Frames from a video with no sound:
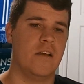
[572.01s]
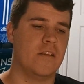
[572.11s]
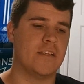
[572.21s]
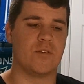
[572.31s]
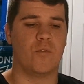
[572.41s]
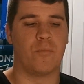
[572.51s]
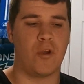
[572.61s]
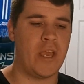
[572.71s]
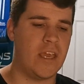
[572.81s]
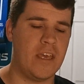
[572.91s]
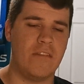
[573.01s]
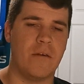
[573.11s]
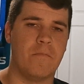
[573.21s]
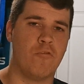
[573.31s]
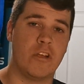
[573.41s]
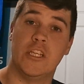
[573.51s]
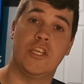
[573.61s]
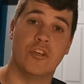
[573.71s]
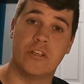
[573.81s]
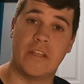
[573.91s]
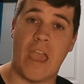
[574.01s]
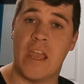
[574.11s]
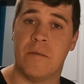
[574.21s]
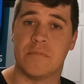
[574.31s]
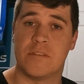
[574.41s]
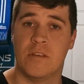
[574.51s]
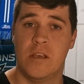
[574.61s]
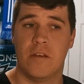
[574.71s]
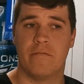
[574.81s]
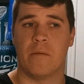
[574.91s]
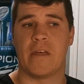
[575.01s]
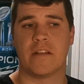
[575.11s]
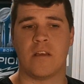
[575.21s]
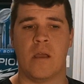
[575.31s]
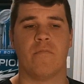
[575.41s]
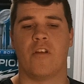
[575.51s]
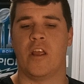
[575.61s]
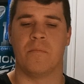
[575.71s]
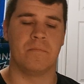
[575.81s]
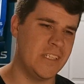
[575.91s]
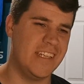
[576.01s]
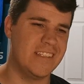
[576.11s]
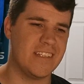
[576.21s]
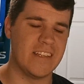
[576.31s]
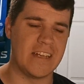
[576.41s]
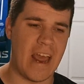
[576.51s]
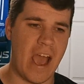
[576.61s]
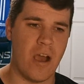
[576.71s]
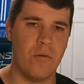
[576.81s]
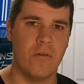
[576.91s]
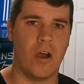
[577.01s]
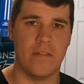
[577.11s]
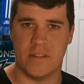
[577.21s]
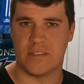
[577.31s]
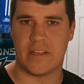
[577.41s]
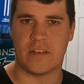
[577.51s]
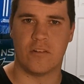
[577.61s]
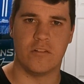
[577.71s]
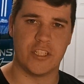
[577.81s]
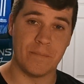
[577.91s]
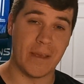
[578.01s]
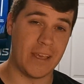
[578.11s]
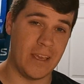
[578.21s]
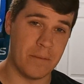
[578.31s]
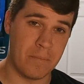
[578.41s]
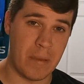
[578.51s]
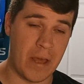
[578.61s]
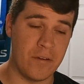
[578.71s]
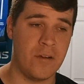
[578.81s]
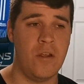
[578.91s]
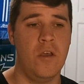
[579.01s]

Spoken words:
listen, we're bringing the really good games from that time frame into the now on this technology and making it better.